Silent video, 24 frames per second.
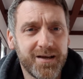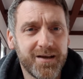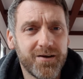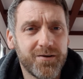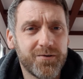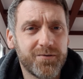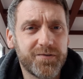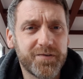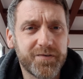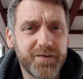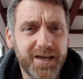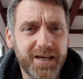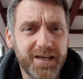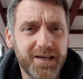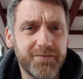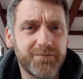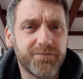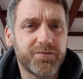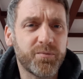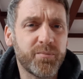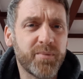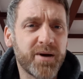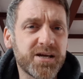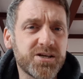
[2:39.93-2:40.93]
fake
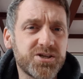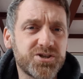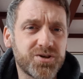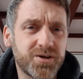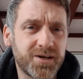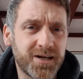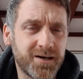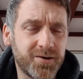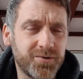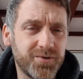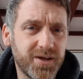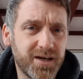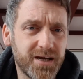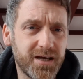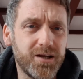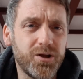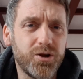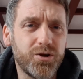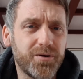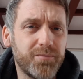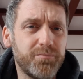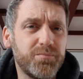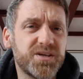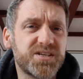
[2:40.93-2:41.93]
information out there, a
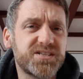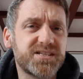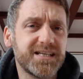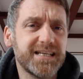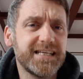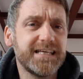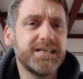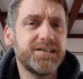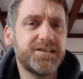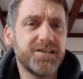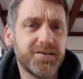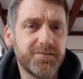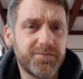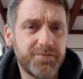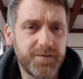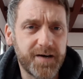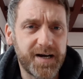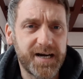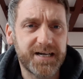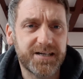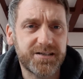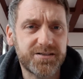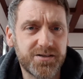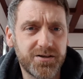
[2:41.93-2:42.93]
lot of misleading
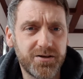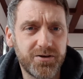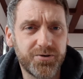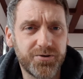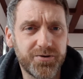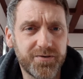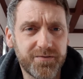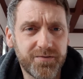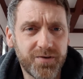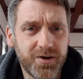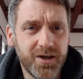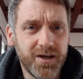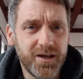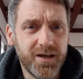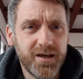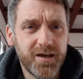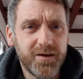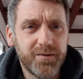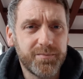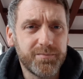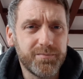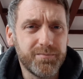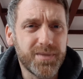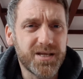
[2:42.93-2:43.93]
facts, a lot of
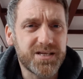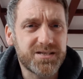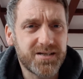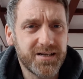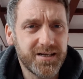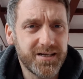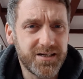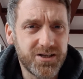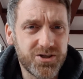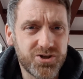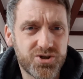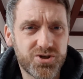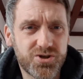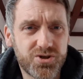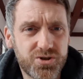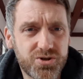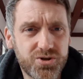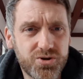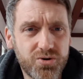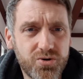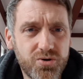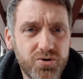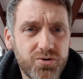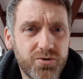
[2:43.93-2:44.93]
misleading
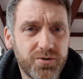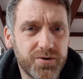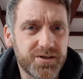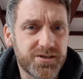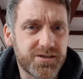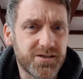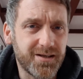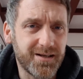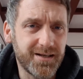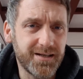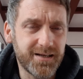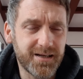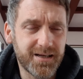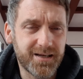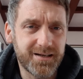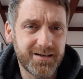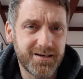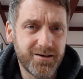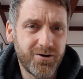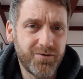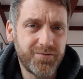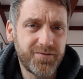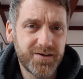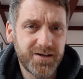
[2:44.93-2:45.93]
stories that
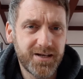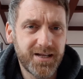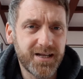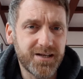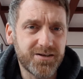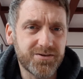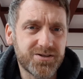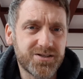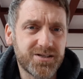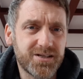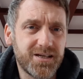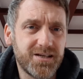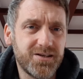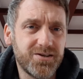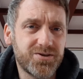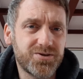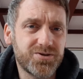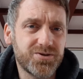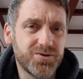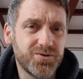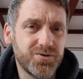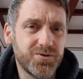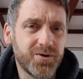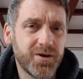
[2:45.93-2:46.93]
can often lead us
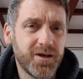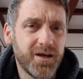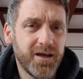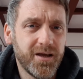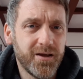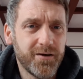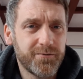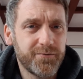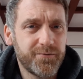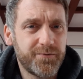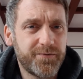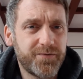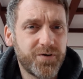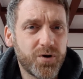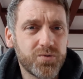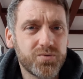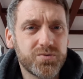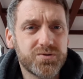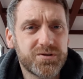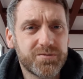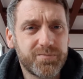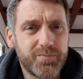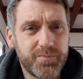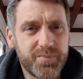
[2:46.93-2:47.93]
into
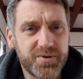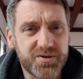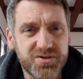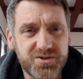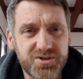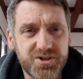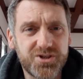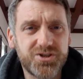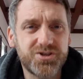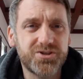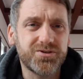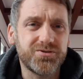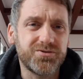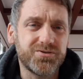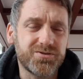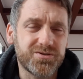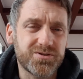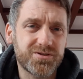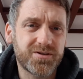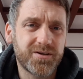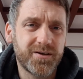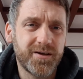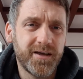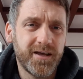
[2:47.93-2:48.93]
false
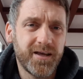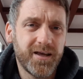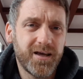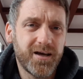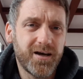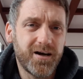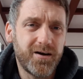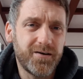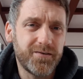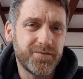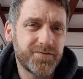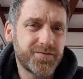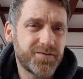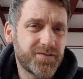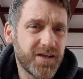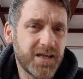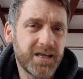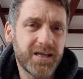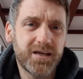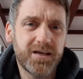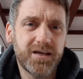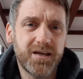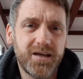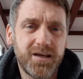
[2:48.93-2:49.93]
positions of
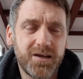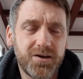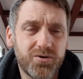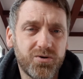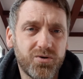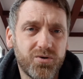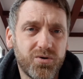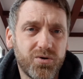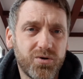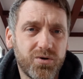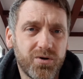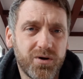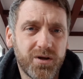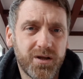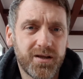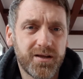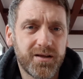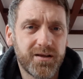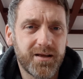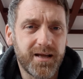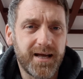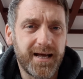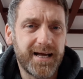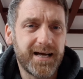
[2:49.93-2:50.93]
thinking or
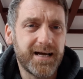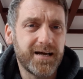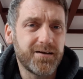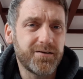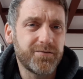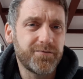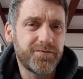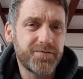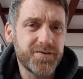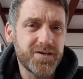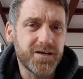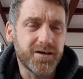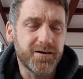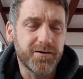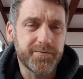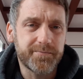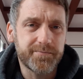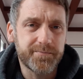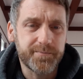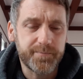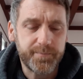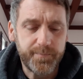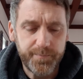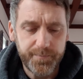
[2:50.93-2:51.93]
fear.
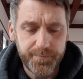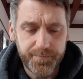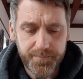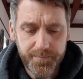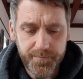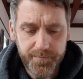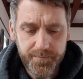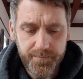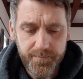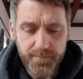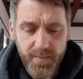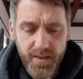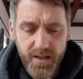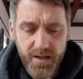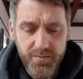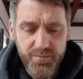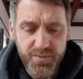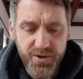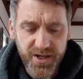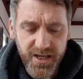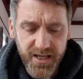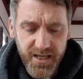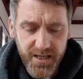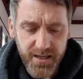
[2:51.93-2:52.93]

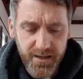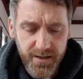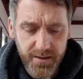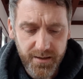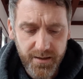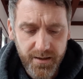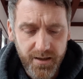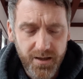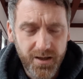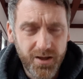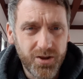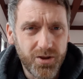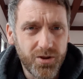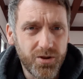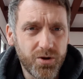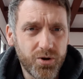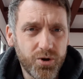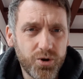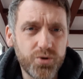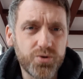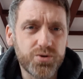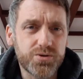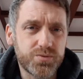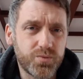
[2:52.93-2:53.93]
But here,
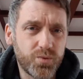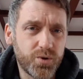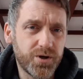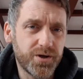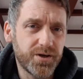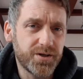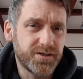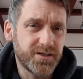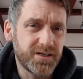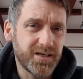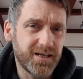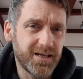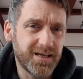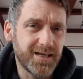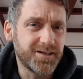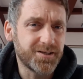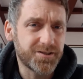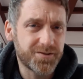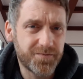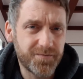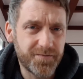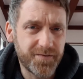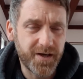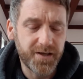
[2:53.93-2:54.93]
whose word
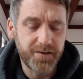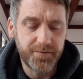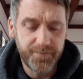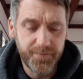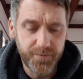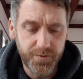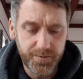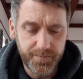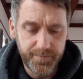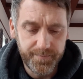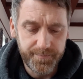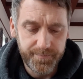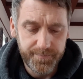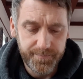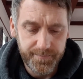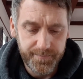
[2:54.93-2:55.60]
is faithful?